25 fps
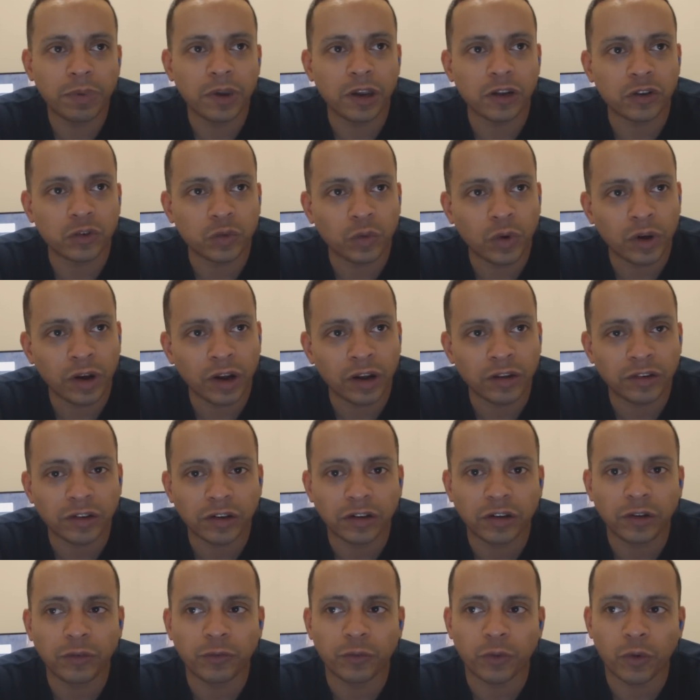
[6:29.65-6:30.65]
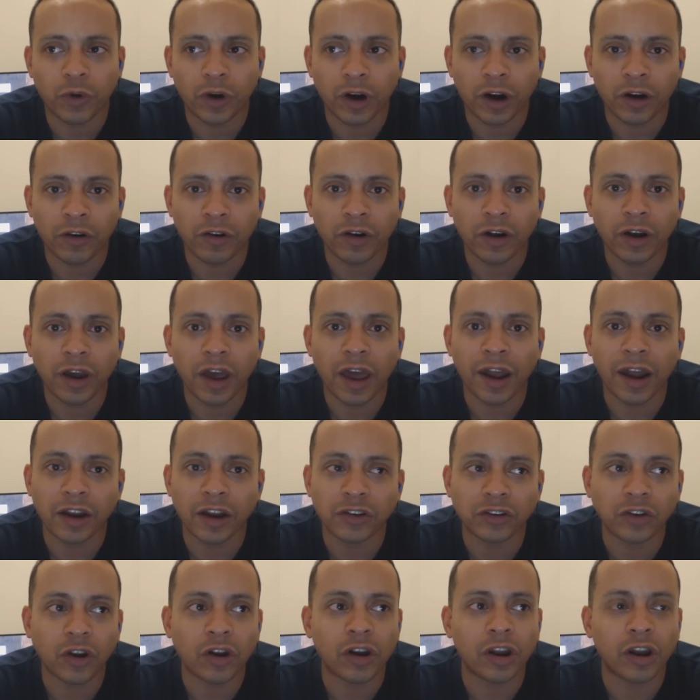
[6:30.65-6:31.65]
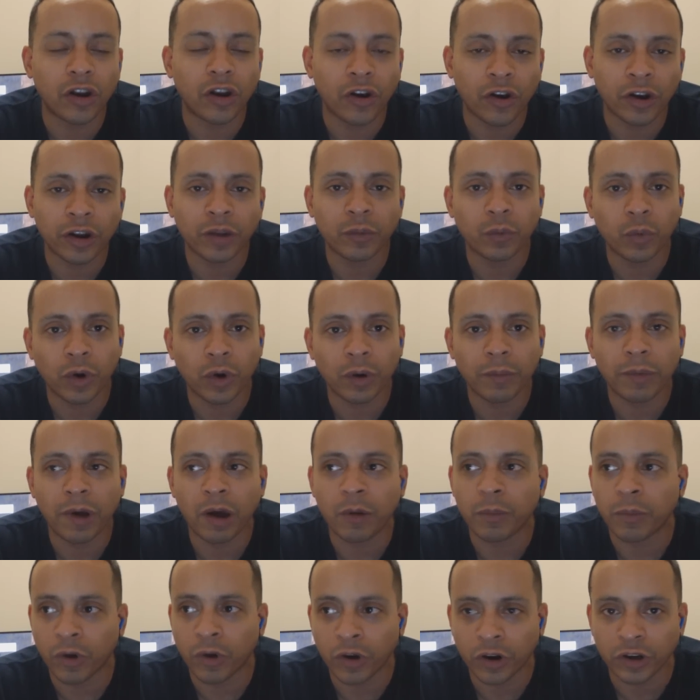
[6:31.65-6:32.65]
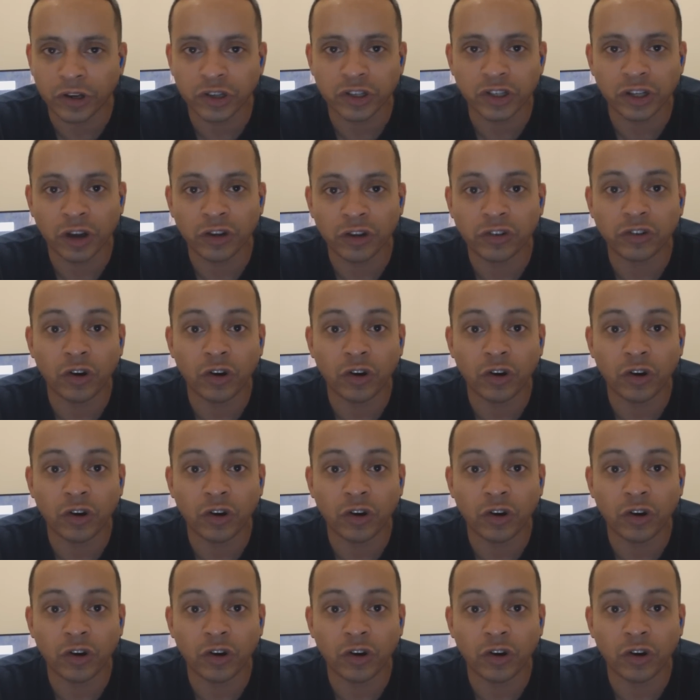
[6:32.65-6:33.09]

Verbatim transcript: PS1 and 64 era, and I started learning more about market share.